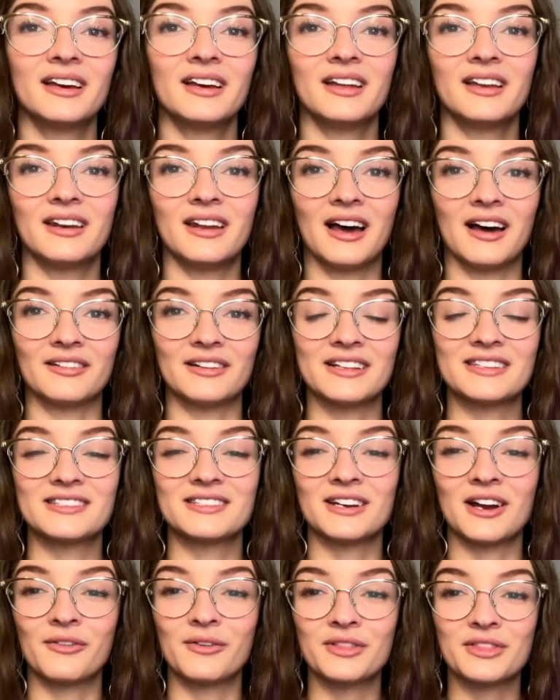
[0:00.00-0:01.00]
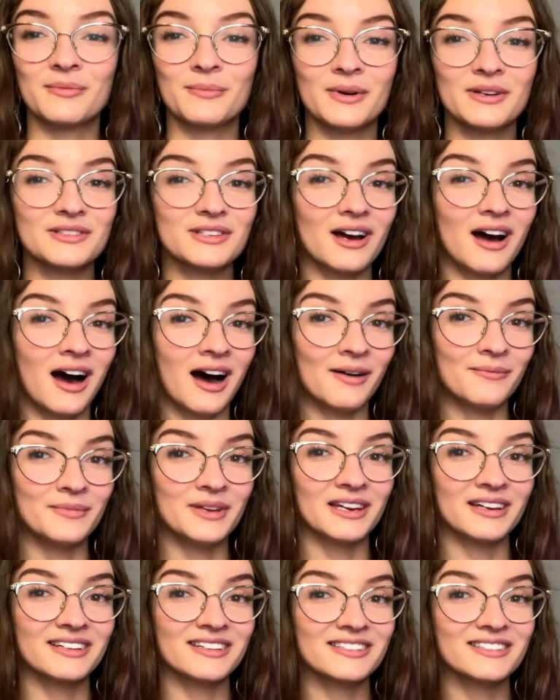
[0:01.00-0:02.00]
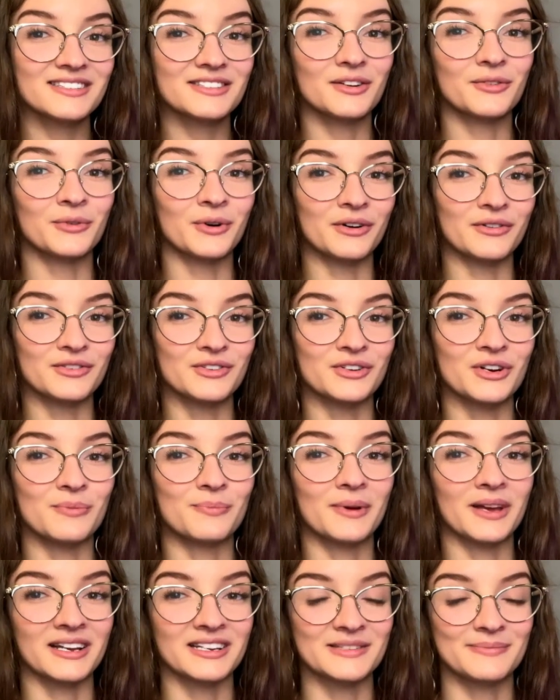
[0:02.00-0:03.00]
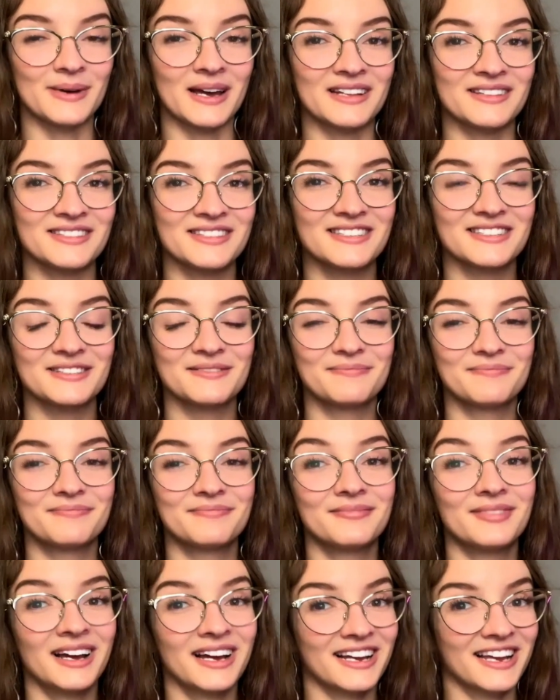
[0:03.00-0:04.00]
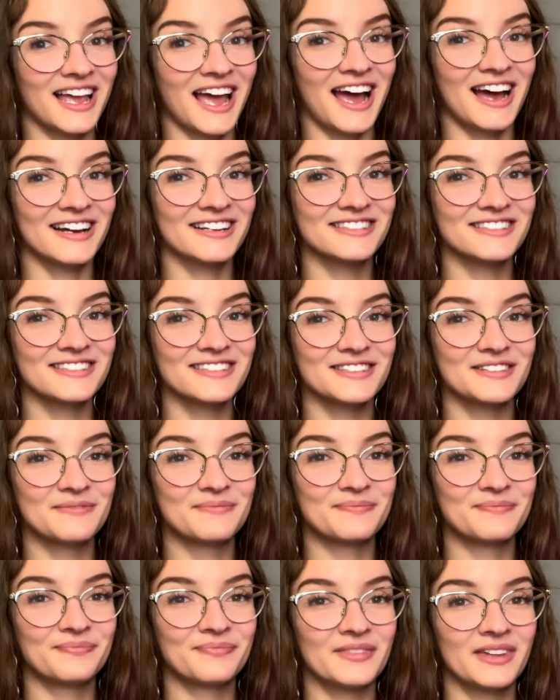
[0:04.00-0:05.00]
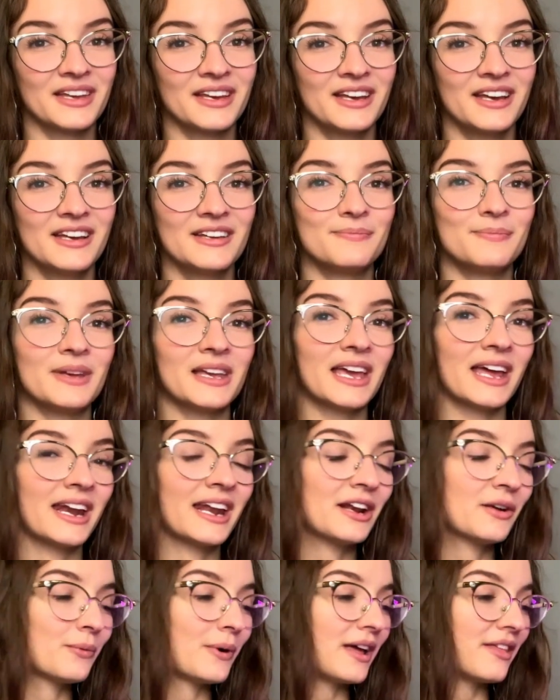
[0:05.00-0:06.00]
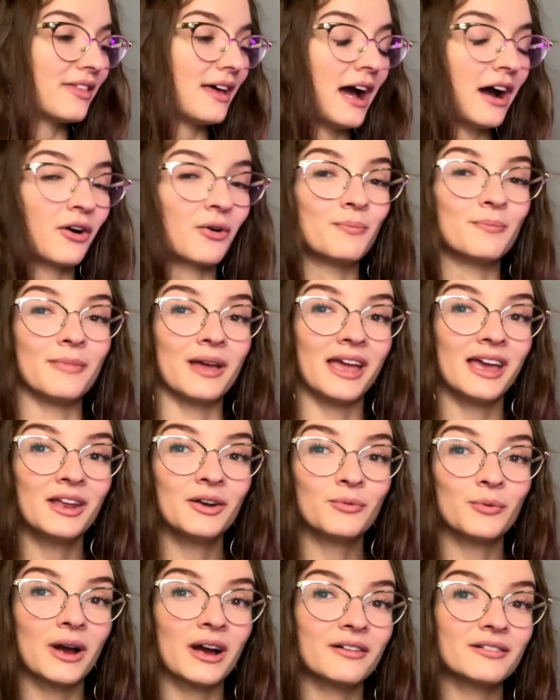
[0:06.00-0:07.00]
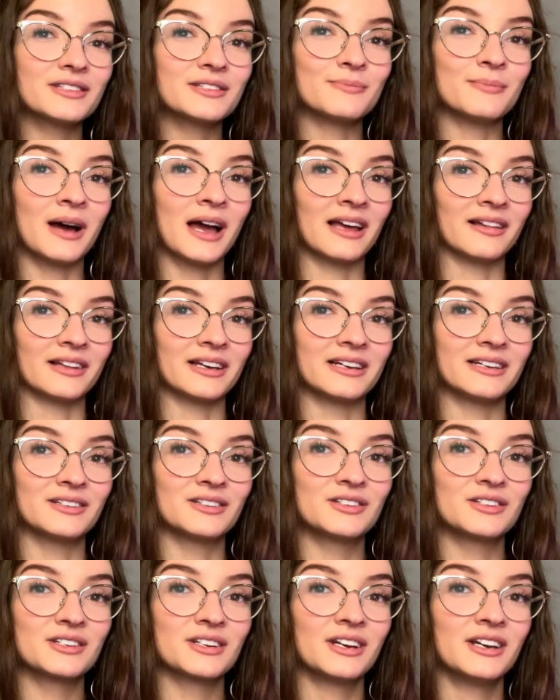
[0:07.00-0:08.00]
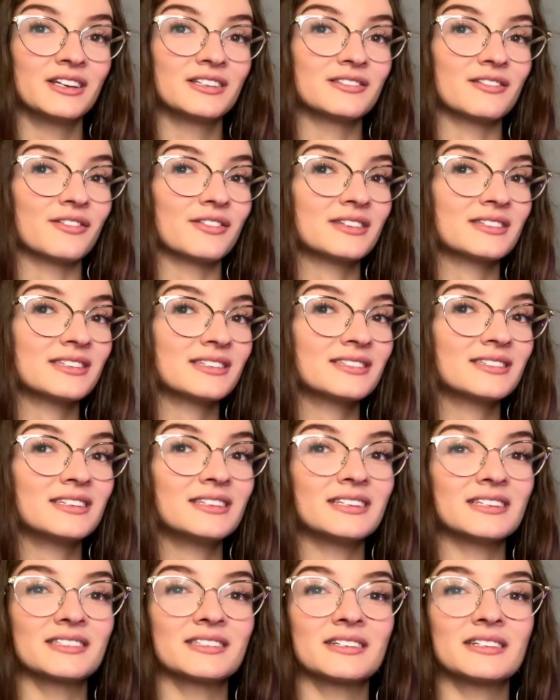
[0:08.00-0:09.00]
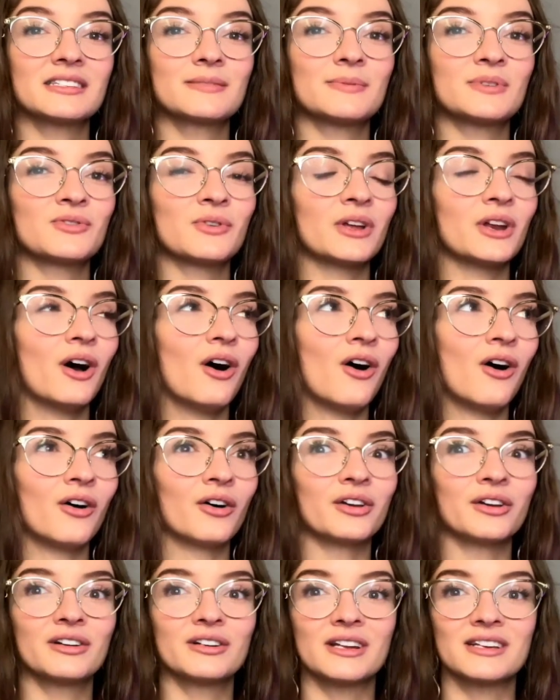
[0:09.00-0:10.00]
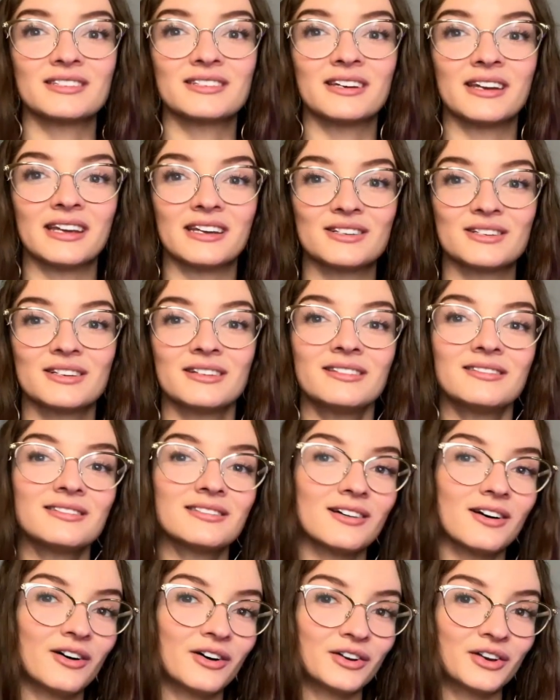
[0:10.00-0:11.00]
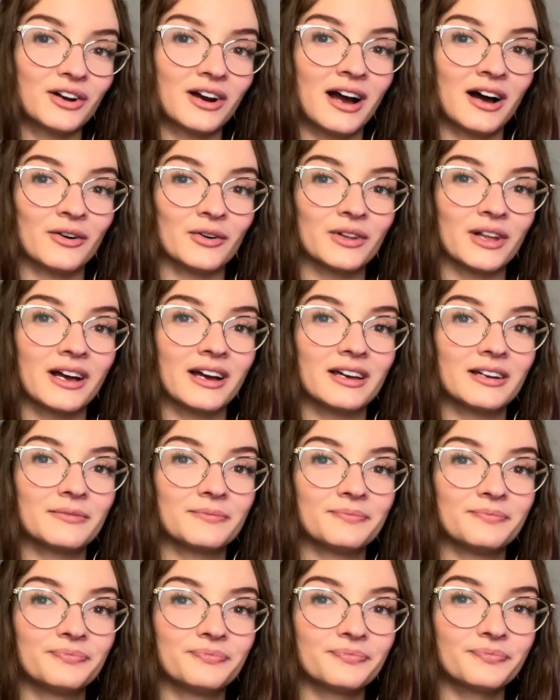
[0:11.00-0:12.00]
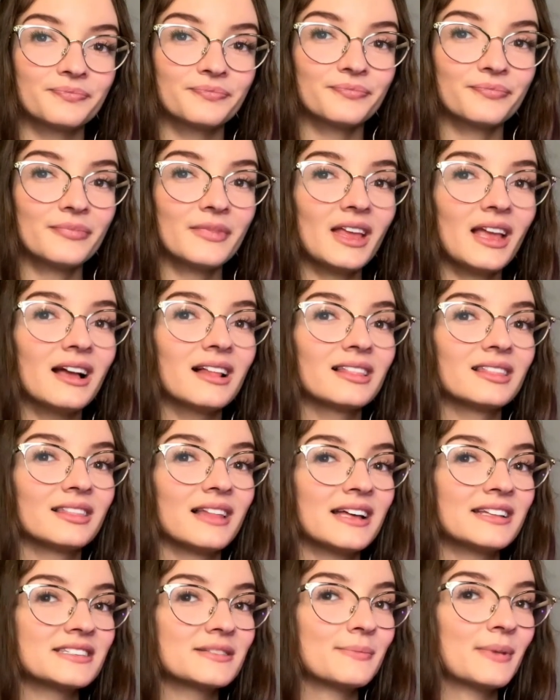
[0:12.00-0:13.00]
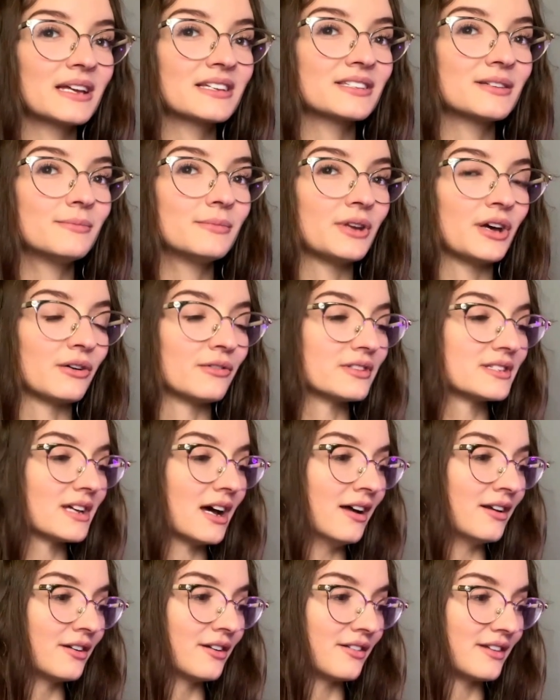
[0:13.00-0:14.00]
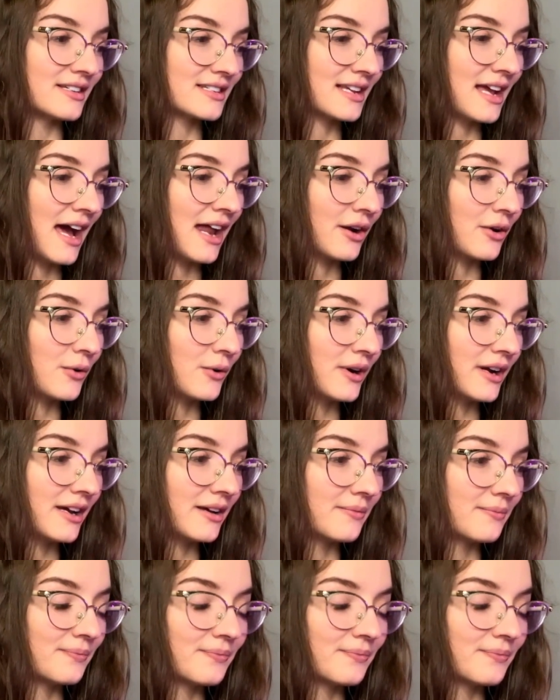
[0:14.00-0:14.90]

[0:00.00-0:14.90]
Now let's start with the most obvious road trip expense, gas. Beginning with our main route's mileage, so this is the distance between all your destinations on your outline. Let's make some notes under this category.